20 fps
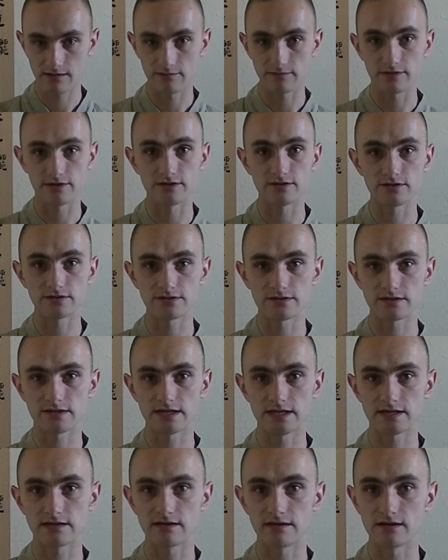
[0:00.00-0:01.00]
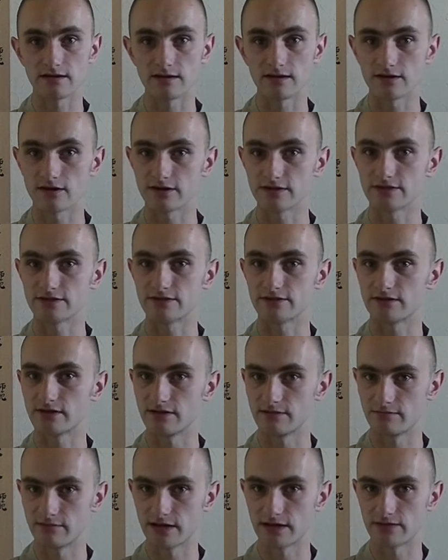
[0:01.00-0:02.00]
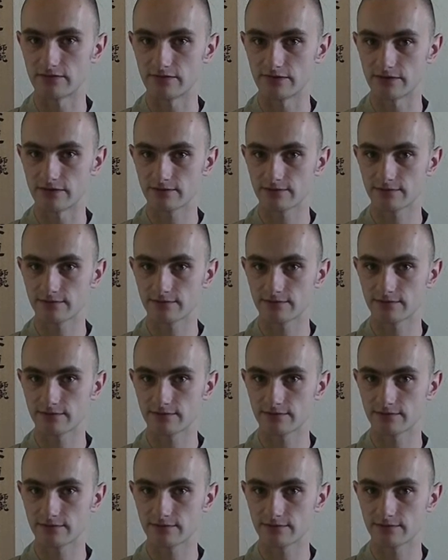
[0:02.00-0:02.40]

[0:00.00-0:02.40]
but you also get a larger amount